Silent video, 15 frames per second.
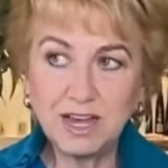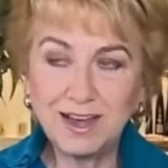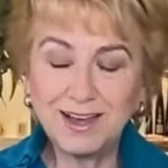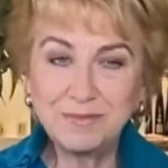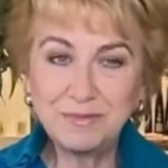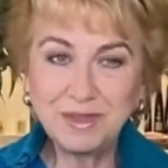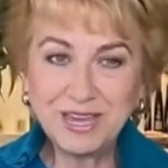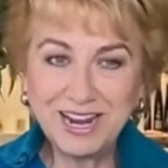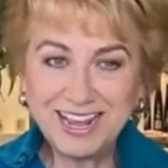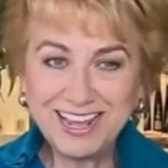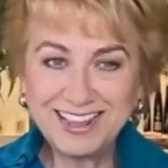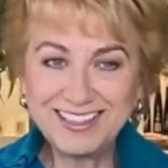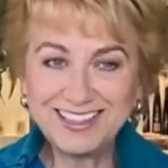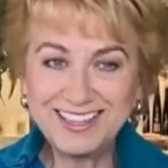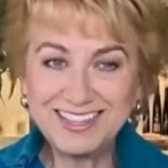I'm
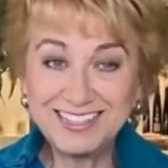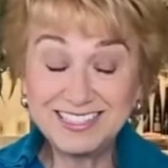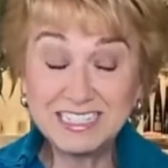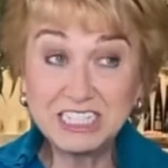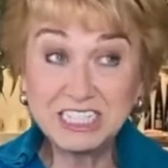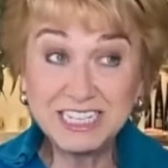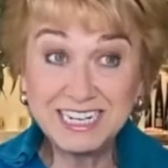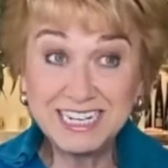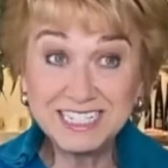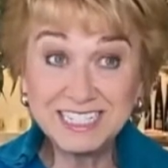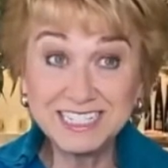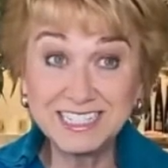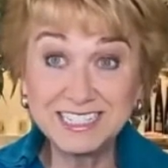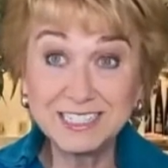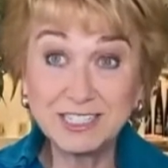getting these
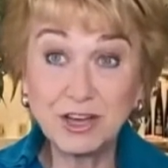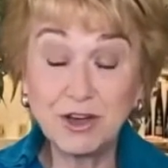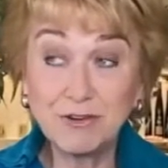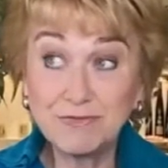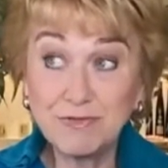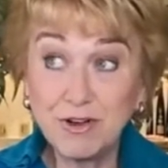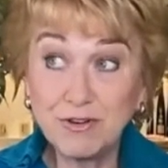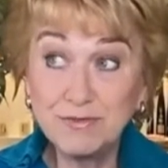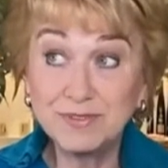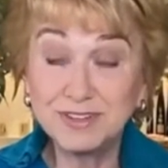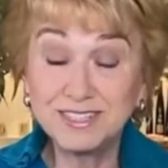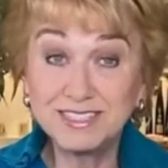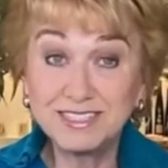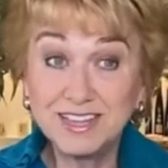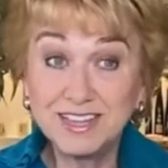delicious
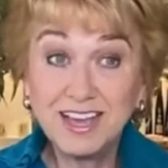aromas